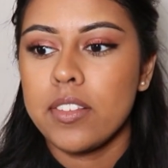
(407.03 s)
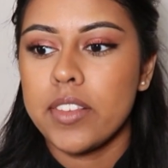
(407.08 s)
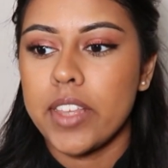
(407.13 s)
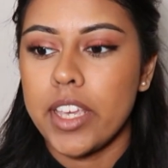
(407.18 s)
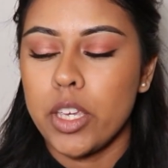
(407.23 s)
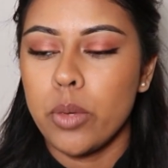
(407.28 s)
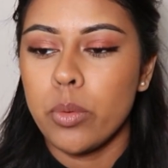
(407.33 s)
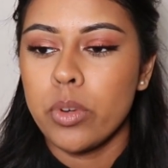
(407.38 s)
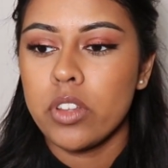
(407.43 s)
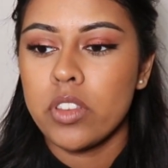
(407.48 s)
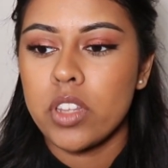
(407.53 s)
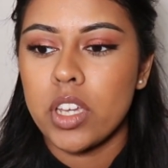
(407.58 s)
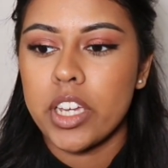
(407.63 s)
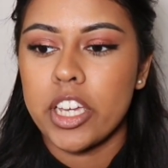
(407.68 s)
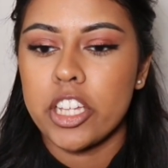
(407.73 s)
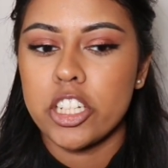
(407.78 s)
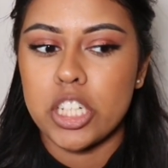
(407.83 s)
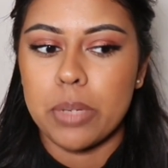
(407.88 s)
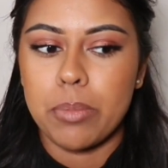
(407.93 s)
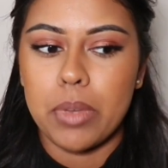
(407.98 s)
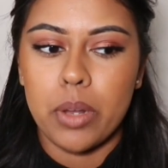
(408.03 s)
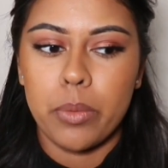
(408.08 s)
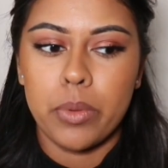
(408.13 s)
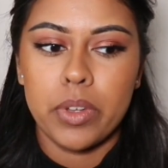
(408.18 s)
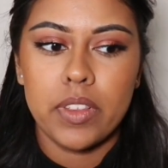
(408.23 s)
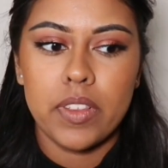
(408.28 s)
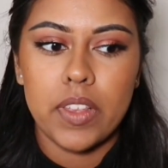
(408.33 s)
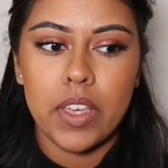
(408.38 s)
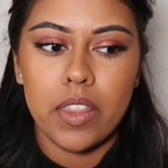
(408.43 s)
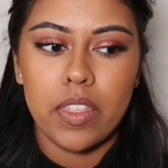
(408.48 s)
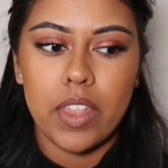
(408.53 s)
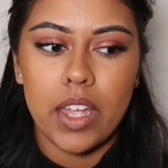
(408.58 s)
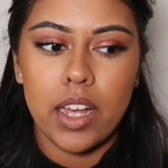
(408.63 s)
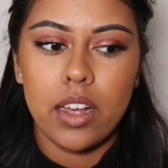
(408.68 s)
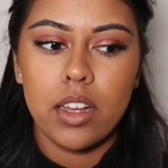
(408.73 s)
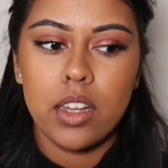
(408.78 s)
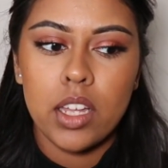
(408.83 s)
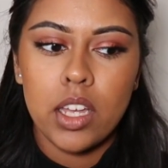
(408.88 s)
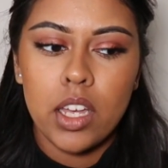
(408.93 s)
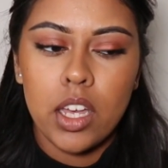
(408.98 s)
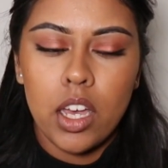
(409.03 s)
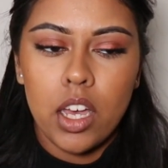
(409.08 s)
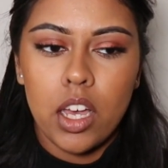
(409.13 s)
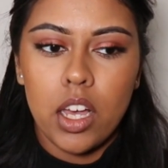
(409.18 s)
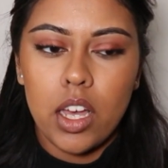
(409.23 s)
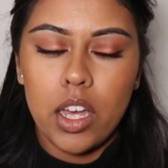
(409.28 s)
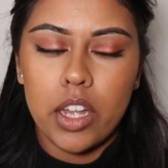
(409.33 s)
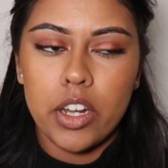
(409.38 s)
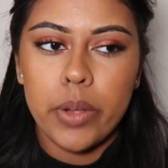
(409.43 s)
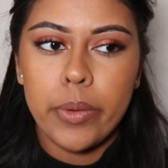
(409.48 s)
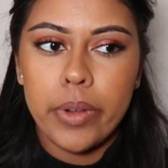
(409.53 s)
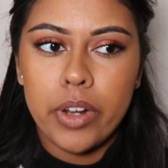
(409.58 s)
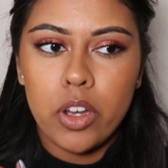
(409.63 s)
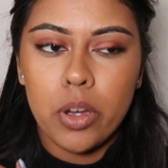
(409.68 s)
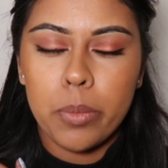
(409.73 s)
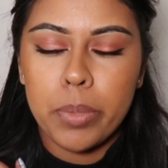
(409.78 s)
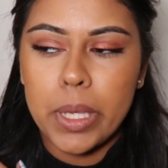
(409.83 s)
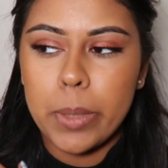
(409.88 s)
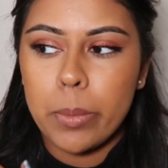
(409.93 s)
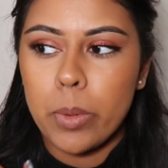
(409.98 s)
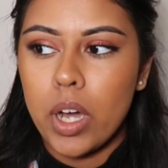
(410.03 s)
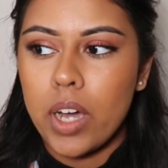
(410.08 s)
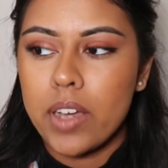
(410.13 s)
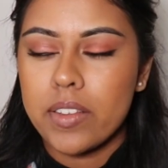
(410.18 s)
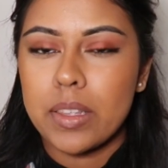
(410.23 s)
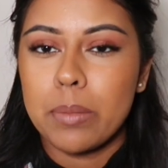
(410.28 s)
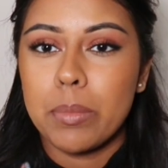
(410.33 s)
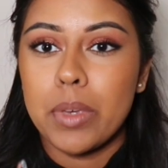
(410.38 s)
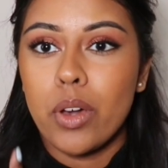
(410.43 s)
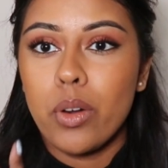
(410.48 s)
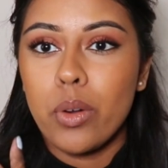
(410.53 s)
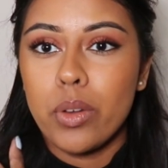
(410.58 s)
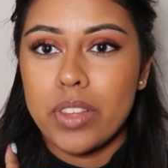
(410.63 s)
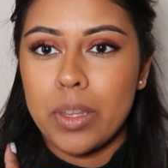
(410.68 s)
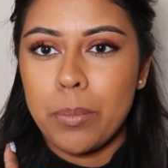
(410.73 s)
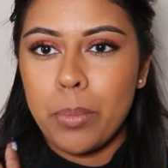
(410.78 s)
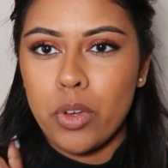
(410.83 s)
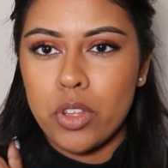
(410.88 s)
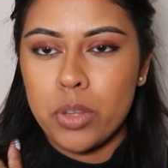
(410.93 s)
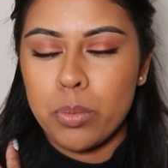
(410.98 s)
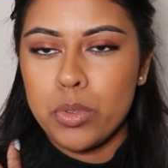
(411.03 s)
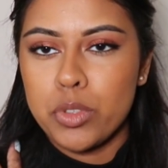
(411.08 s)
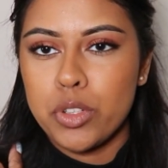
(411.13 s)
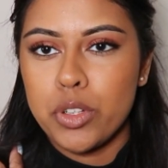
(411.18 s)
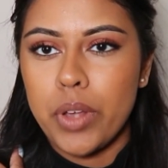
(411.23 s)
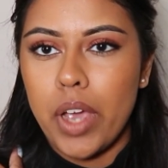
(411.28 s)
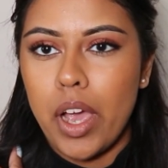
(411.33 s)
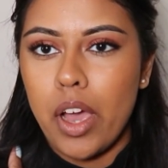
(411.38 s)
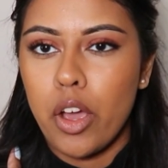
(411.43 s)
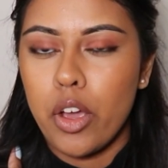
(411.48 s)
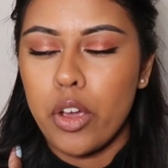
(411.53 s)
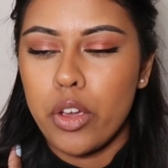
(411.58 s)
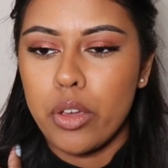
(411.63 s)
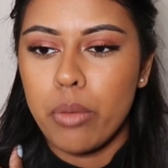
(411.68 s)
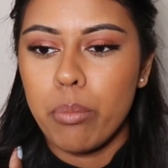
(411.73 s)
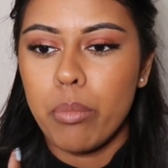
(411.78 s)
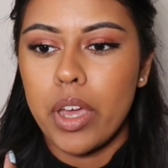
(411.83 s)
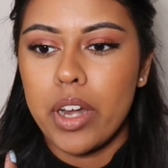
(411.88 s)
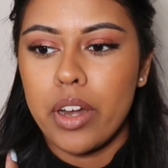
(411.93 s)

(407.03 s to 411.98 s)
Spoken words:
So you want to start going gym, and I would say that I know a lot of people ask me, oh, is it possible to do it at home?